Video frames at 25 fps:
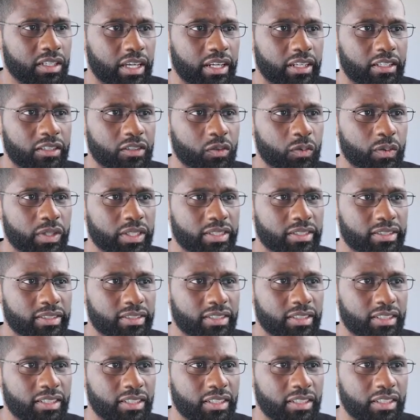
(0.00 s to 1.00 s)
Got the
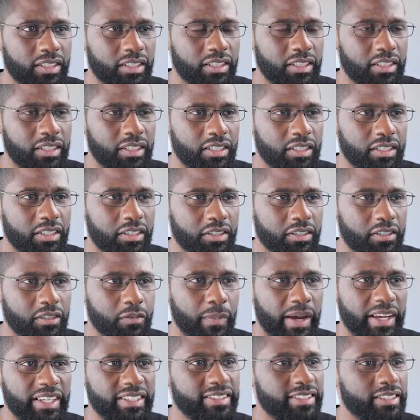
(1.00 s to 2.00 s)
twist.
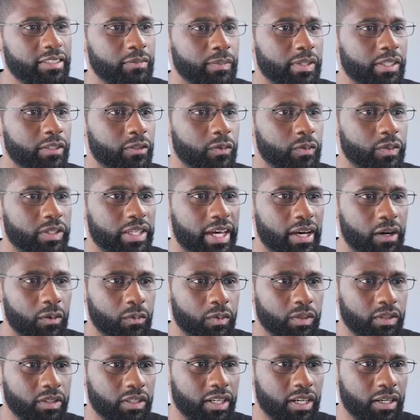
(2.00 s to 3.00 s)
So you might see me use
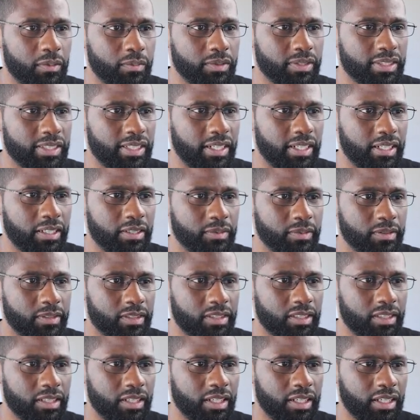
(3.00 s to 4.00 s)
that one a couple
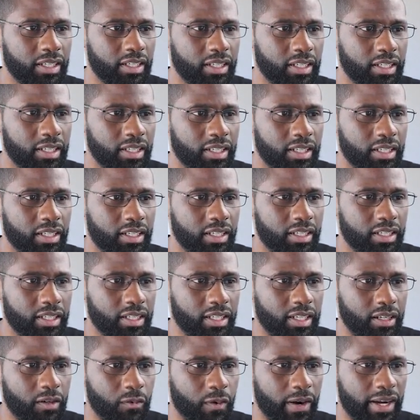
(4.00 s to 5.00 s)
times.
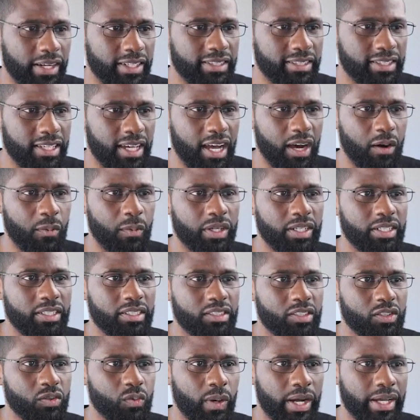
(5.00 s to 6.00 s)
Got a right
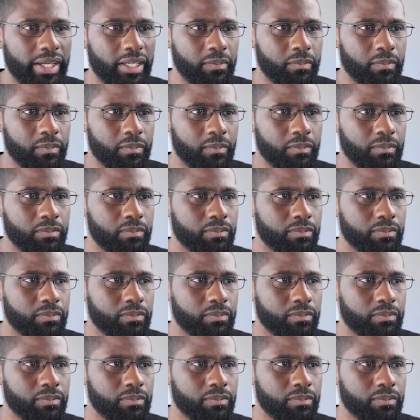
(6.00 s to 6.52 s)
sideways swipe,